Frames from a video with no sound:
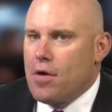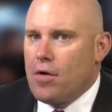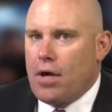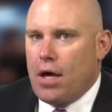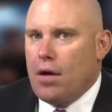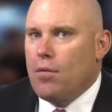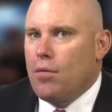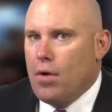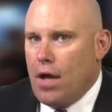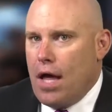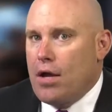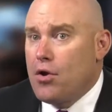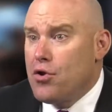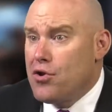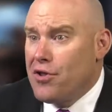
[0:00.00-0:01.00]
Okay, well,
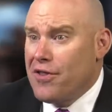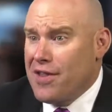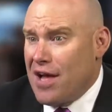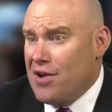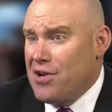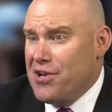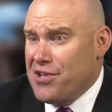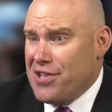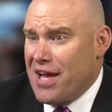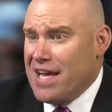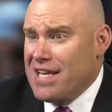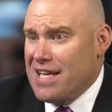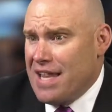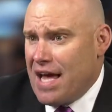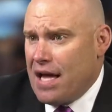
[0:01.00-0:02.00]
how do you
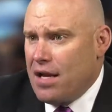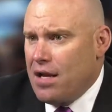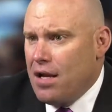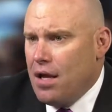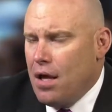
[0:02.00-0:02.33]
design to that?